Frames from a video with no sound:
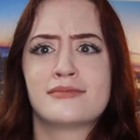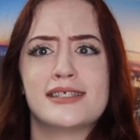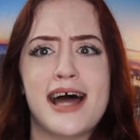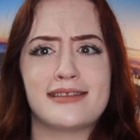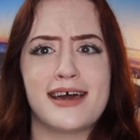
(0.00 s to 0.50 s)

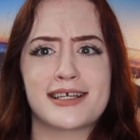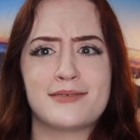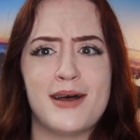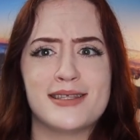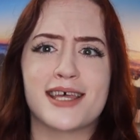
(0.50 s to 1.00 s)
it's not that
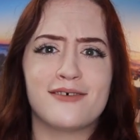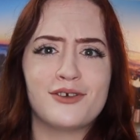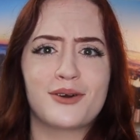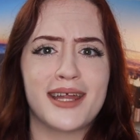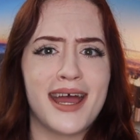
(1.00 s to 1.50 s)
expensive
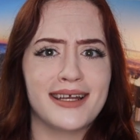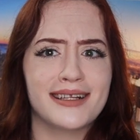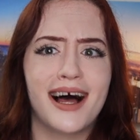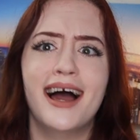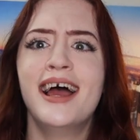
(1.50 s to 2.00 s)
you can
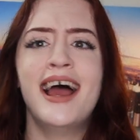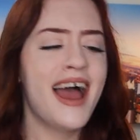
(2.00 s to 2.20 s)
handle it